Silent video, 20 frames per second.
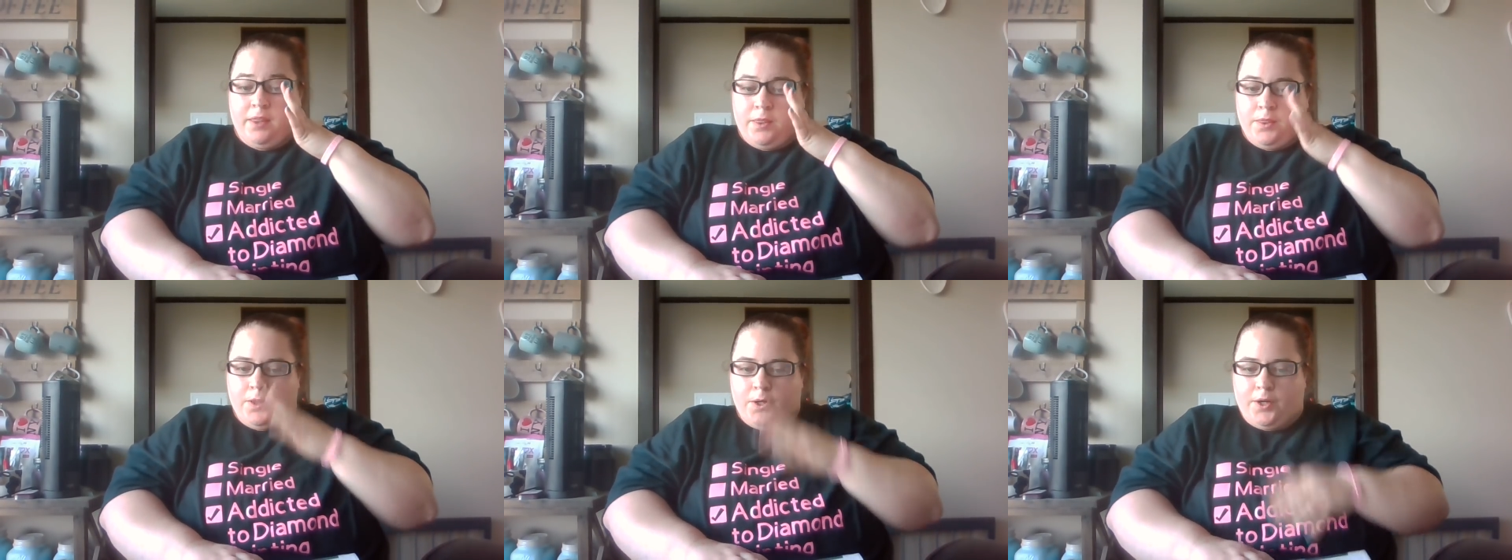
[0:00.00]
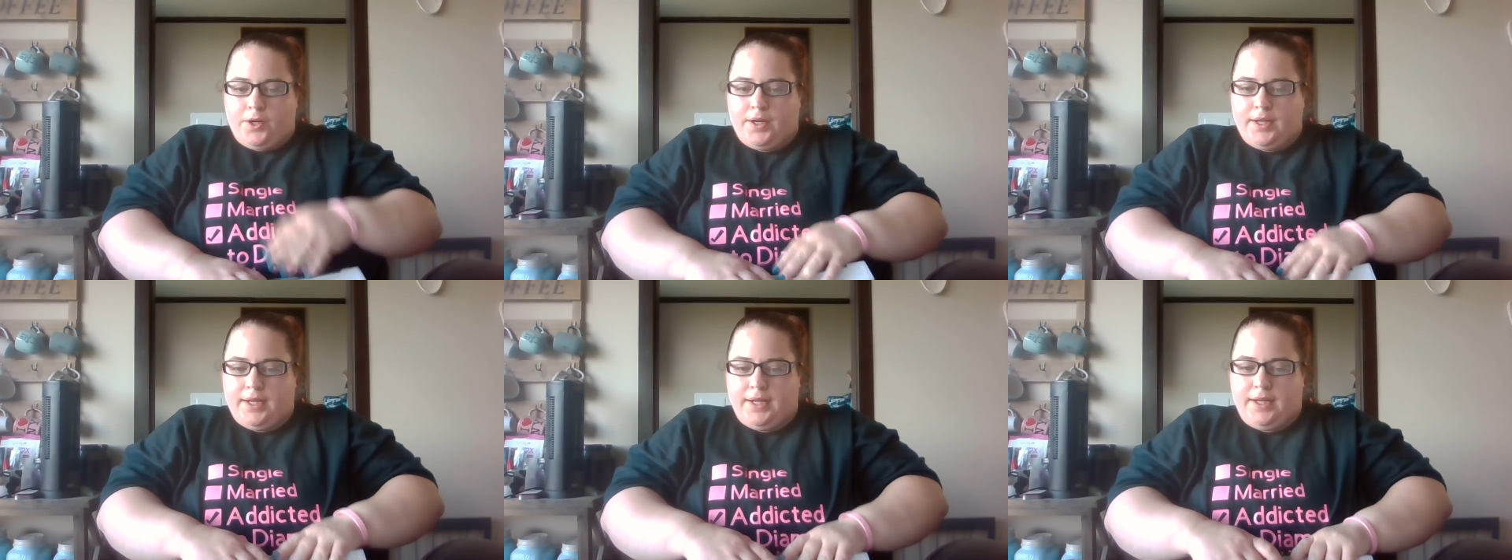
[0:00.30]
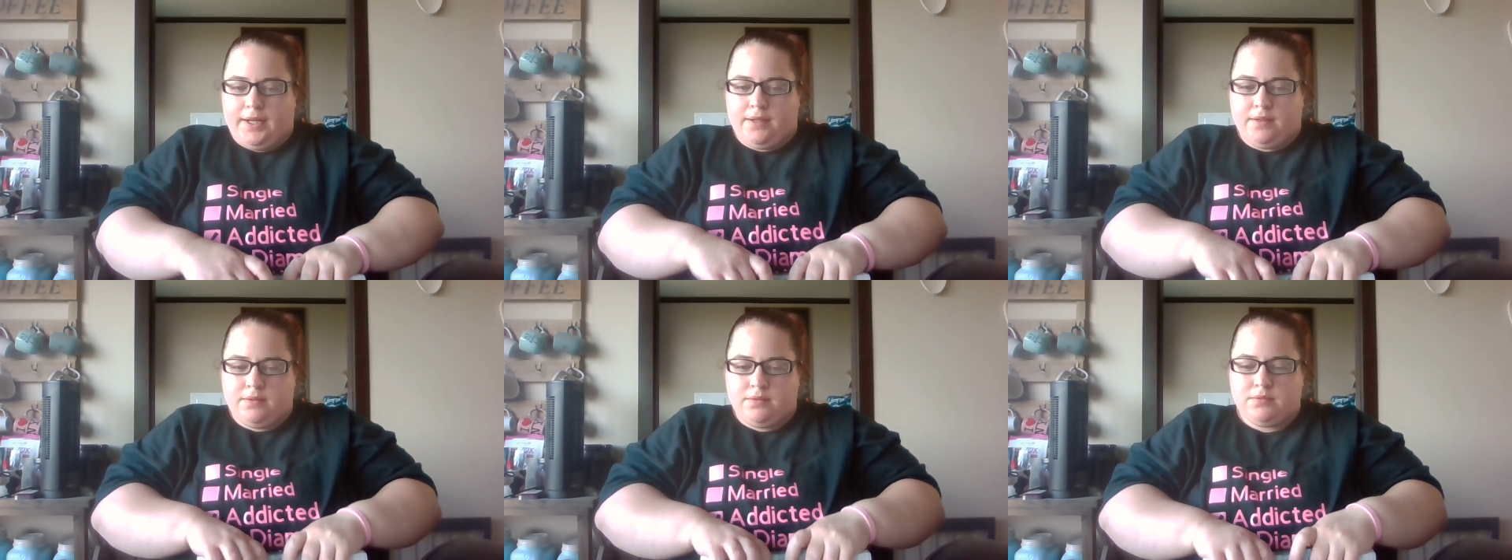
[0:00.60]

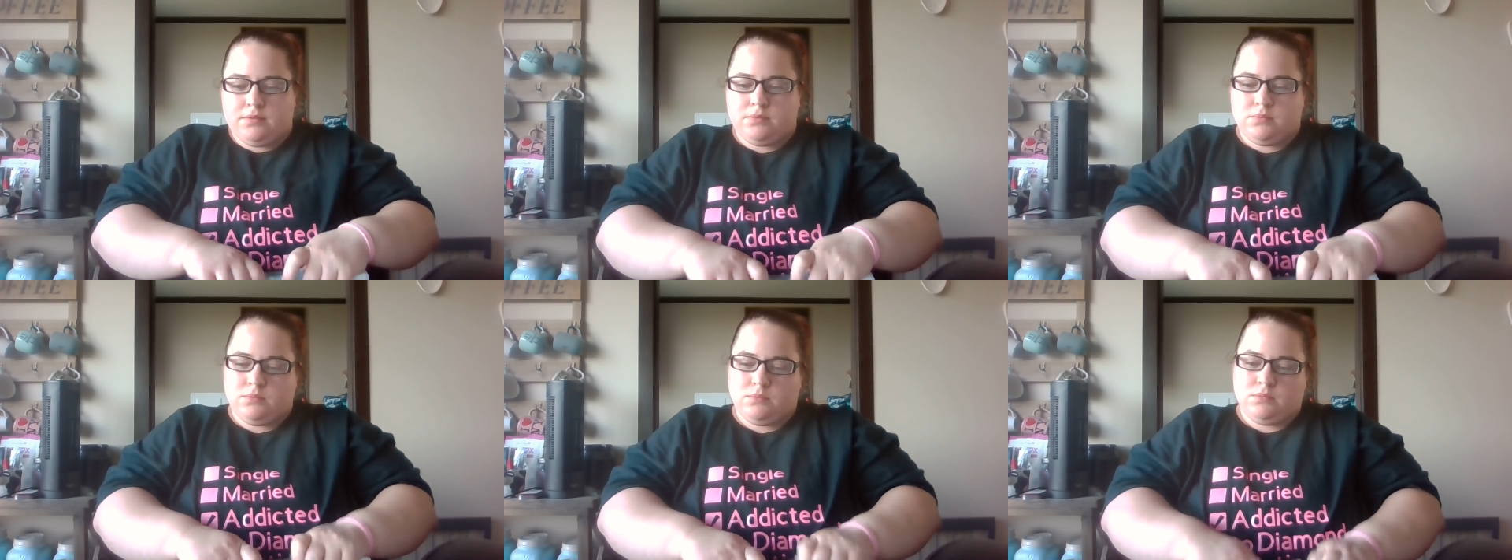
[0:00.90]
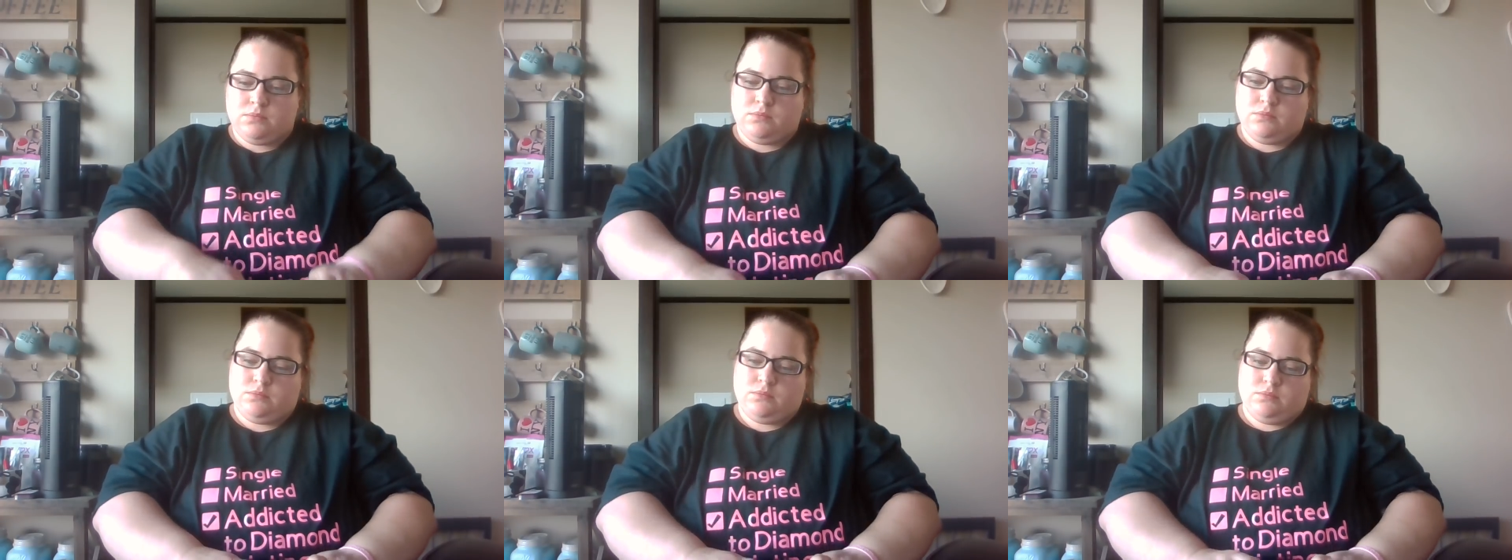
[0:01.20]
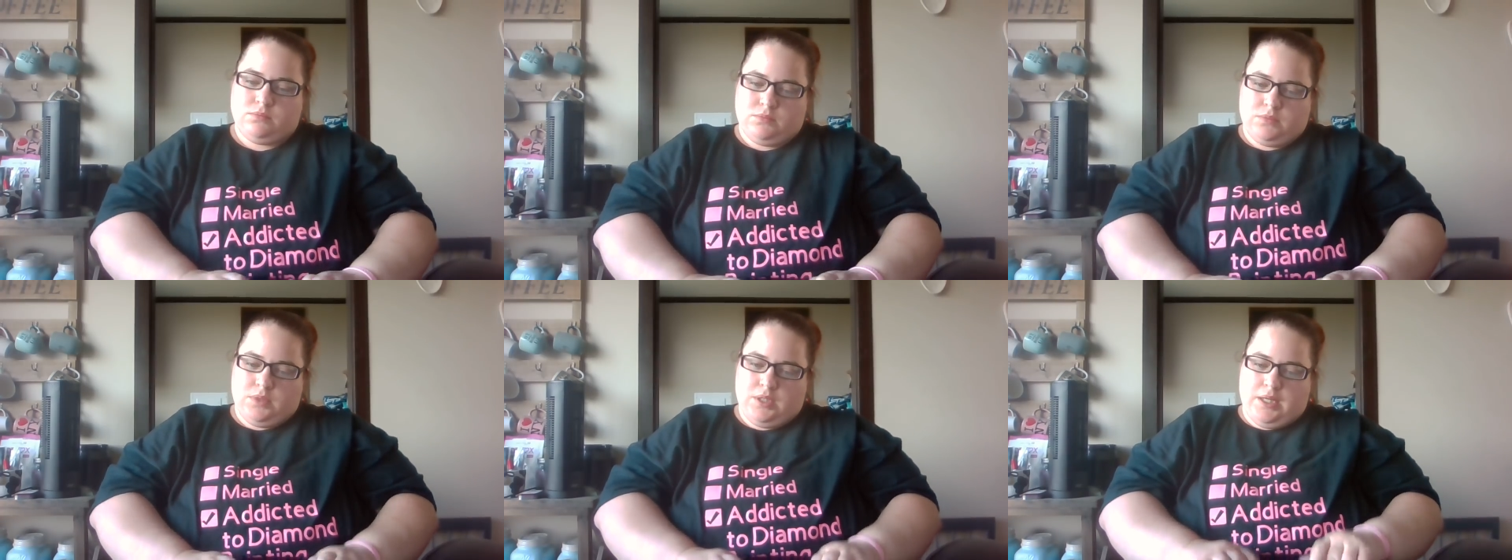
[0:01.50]
30,
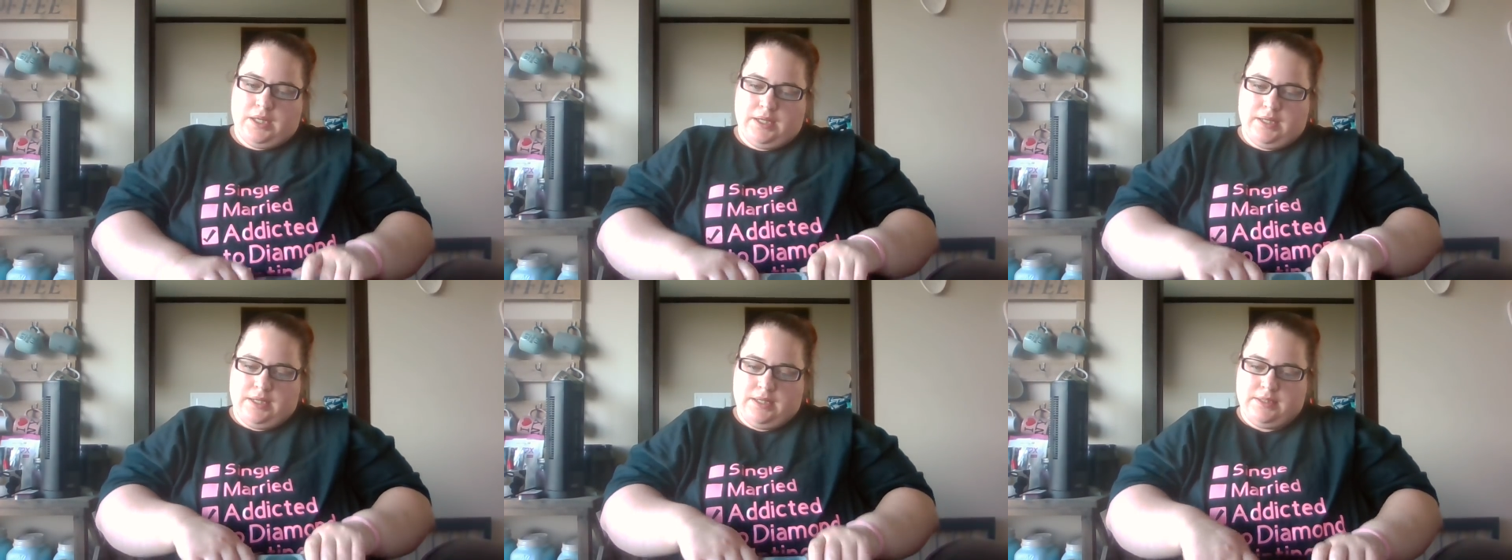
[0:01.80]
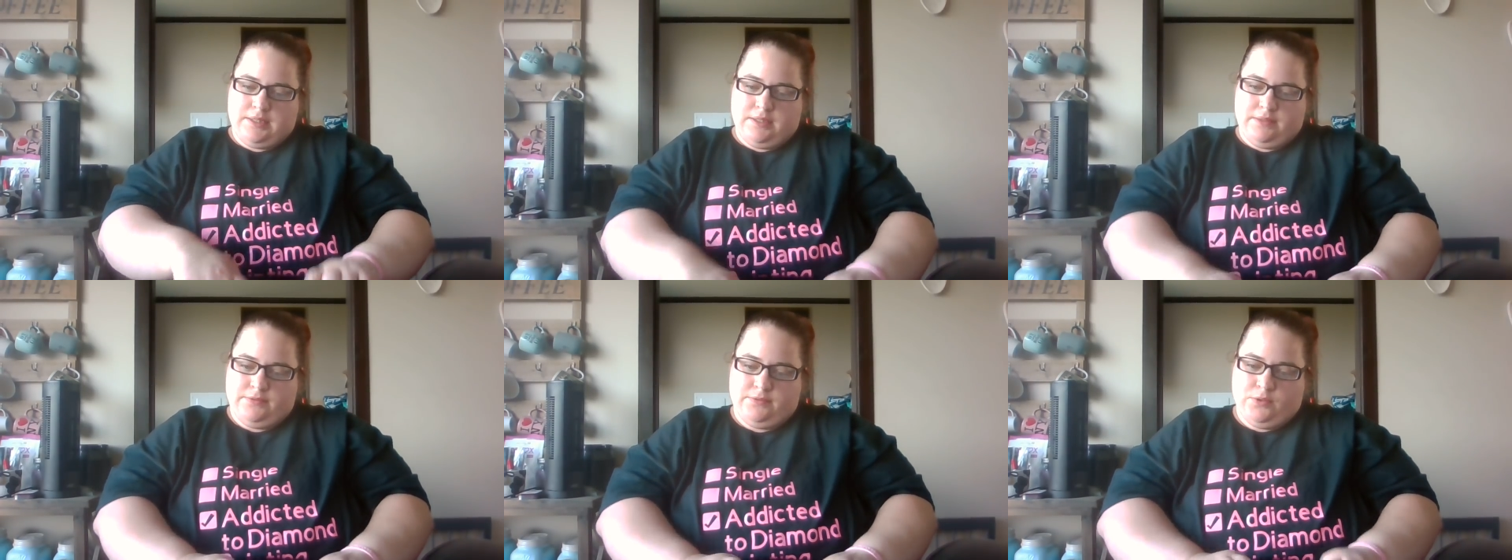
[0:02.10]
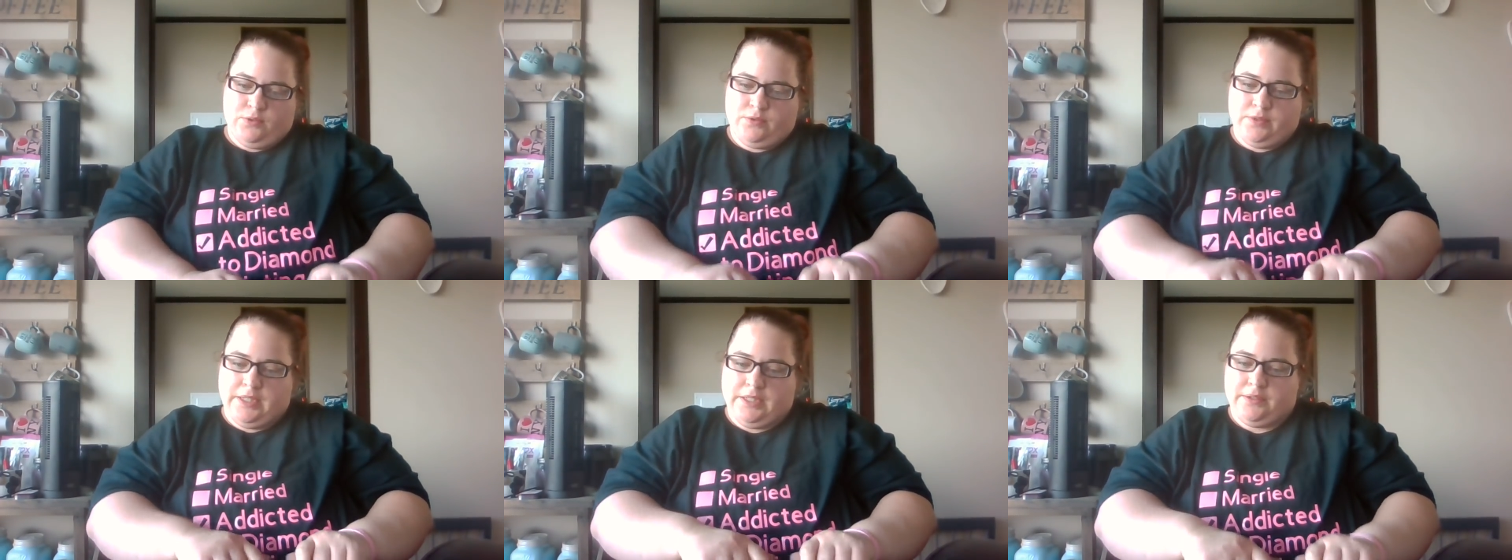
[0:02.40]
and it is a
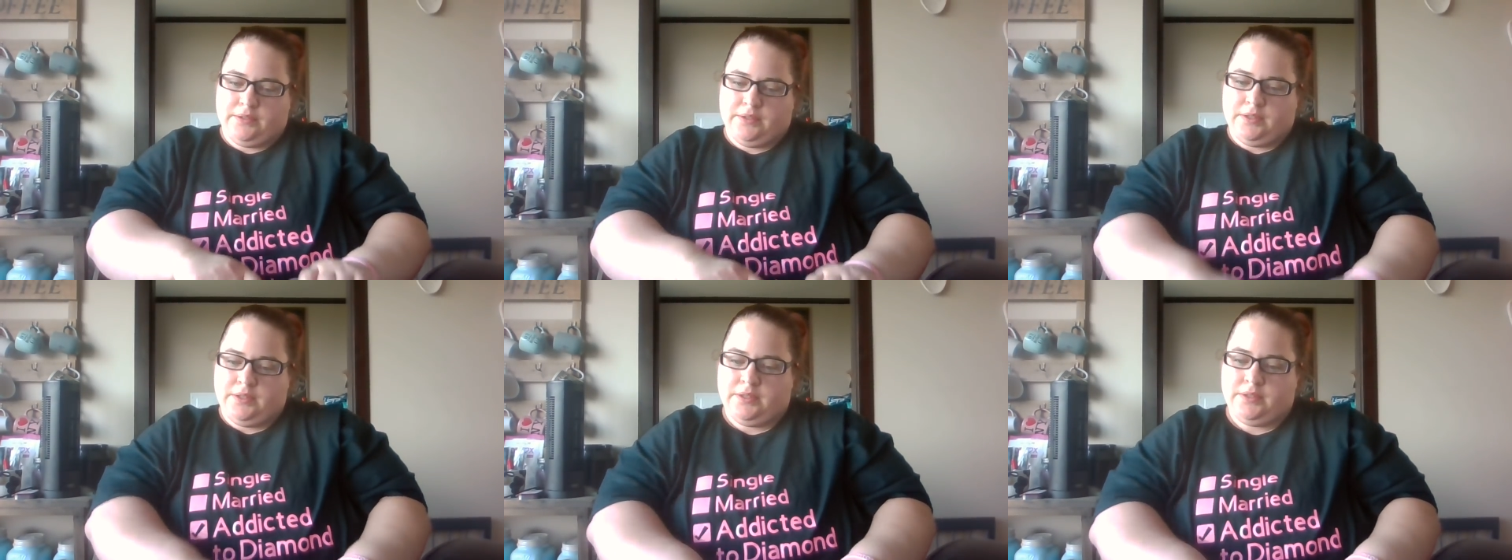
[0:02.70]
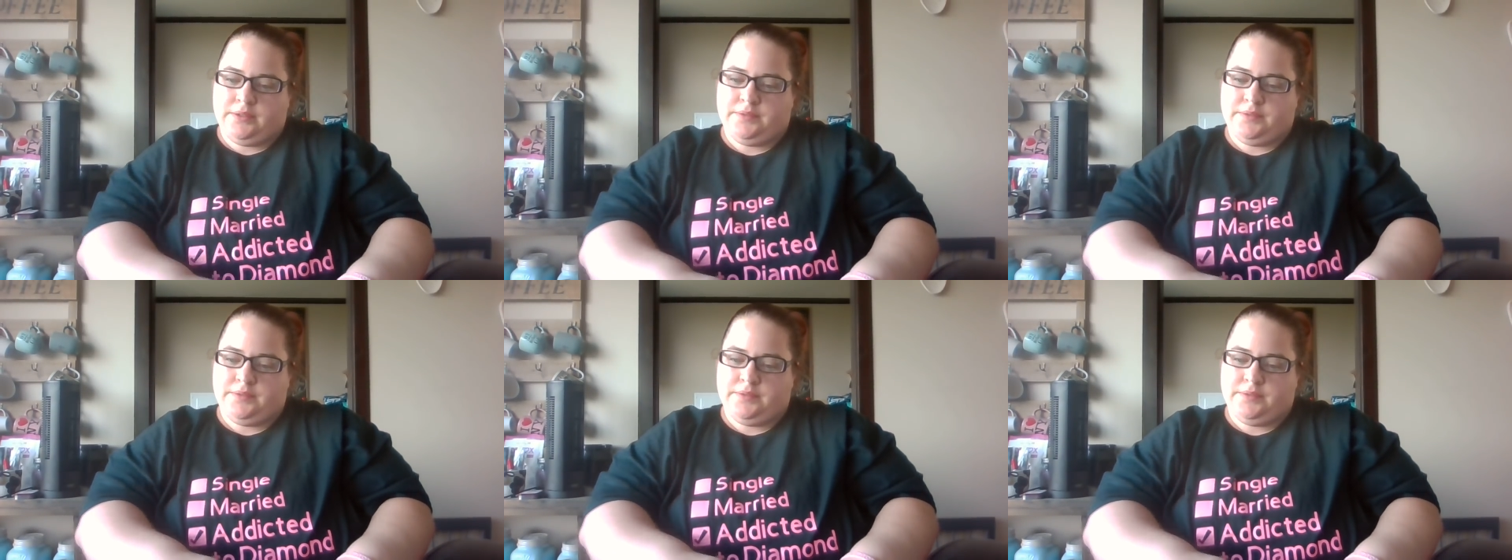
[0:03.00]
full round.